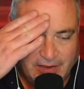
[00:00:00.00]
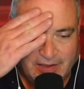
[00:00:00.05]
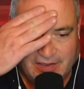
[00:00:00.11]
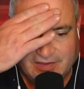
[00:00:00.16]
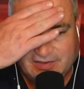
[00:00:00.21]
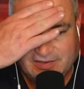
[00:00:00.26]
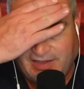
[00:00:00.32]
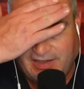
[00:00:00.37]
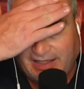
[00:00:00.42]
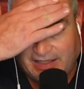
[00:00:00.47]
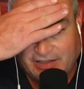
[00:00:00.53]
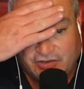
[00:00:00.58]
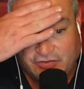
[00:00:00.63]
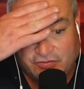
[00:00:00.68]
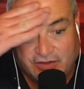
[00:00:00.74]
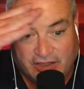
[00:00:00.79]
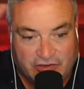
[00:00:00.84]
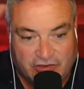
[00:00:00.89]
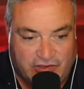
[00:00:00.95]
stands. You've
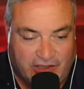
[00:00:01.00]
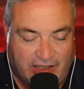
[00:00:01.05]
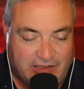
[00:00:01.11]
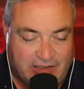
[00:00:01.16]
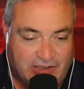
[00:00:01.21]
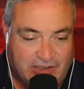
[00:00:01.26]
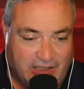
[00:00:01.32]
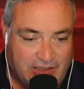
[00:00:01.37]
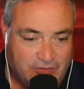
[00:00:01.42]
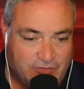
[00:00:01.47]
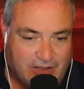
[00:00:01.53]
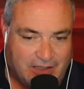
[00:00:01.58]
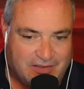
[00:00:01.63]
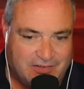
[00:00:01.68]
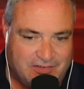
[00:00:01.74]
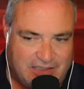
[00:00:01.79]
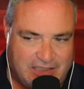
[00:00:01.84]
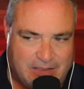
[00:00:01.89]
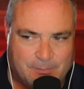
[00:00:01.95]
got J.J., you've got
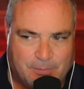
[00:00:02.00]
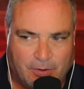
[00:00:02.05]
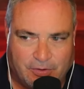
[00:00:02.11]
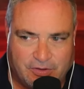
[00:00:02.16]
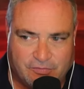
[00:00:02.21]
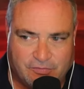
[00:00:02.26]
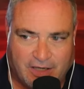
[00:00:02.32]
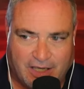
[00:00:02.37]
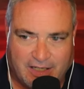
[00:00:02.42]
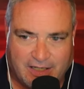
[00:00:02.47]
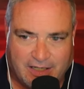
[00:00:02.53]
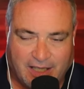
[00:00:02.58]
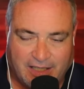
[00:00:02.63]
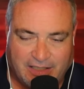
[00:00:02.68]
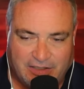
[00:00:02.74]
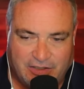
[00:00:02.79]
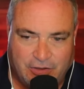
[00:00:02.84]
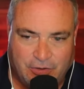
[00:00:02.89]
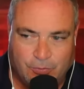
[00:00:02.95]
Debo, you've got
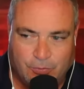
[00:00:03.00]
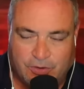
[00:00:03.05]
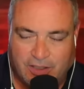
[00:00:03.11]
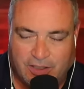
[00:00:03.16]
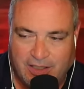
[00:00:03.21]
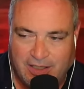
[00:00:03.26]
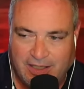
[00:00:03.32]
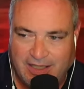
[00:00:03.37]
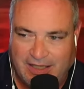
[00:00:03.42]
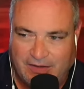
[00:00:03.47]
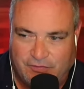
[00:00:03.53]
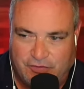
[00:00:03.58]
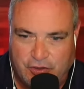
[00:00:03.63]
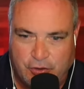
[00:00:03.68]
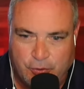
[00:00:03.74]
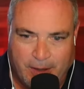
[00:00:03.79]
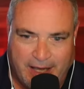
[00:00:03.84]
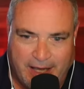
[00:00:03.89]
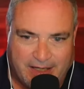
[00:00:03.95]
Ayuk. If
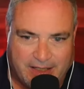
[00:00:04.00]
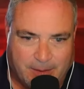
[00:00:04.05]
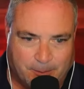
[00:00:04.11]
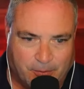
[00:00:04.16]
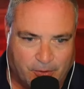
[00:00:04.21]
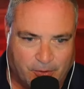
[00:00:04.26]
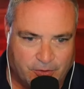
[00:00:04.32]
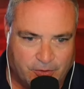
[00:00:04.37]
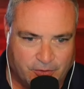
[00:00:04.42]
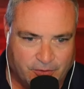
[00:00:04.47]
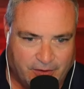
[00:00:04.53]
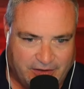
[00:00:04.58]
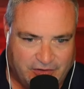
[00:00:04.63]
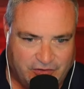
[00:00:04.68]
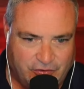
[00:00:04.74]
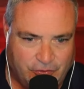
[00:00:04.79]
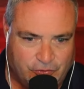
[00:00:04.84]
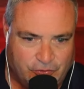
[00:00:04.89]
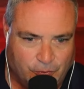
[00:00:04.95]
you added a burner like
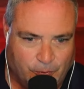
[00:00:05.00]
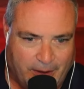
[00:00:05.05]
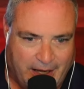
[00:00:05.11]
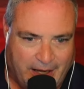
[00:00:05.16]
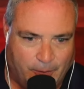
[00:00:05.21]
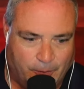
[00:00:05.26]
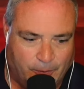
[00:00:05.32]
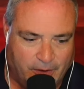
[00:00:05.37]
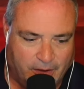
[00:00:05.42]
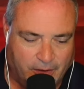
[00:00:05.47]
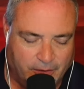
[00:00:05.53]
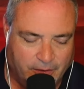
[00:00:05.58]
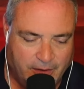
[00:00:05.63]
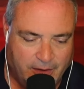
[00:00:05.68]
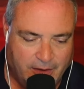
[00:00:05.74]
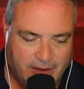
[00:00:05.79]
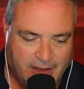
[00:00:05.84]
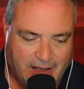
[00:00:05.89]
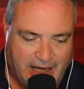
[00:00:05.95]
Tutu Atwell,
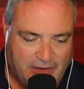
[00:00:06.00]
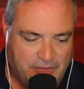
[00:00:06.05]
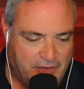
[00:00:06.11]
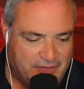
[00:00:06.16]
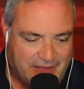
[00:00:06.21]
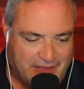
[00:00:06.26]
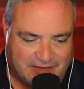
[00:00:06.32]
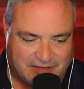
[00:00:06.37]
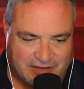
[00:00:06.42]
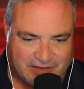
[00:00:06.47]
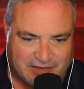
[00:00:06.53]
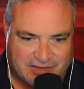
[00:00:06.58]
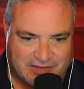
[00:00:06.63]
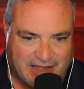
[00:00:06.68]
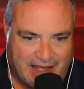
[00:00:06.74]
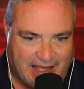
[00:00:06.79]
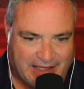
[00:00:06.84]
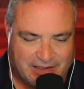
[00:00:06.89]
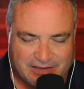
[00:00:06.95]
I think that's
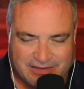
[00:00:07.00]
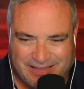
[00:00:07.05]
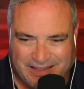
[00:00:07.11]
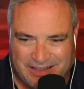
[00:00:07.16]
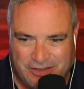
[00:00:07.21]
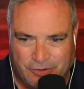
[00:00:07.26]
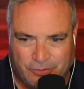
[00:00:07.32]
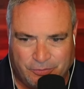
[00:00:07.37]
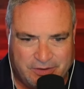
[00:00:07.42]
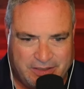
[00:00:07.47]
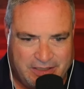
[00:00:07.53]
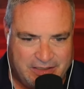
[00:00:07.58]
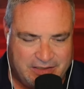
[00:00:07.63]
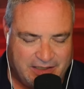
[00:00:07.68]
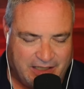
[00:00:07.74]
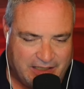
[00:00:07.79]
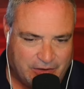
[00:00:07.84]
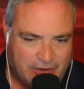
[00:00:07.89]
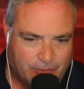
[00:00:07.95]
exactly, then you don't need
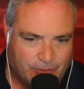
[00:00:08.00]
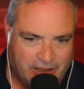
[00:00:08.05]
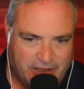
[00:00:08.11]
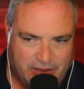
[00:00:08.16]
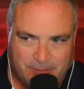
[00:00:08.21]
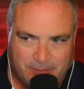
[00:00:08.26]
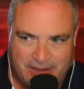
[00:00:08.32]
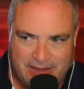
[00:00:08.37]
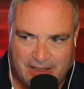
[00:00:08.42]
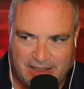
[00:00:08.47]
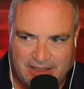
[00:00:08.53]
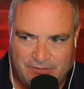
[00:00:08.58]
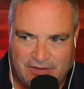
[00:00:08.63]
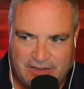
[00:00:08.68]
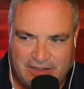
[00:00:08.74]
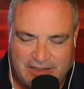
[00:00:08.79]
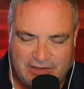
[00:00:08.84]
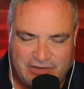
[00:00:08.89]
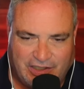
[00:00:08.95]
Danny Gray. You may not even
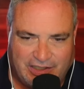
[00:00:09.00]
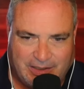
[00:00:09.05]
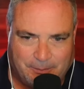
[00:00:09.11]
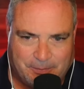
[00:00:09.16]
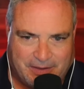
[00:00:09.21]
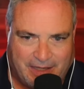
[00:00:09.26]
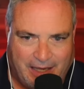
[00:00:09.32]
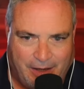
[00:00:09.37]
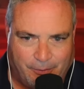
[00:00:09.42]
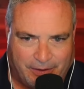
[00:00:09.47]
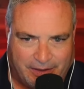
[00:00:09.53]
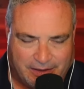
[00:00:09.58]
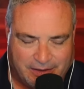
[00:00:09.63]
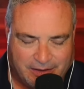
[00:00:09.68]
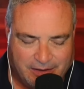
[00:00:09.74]
need Jacob Cowing.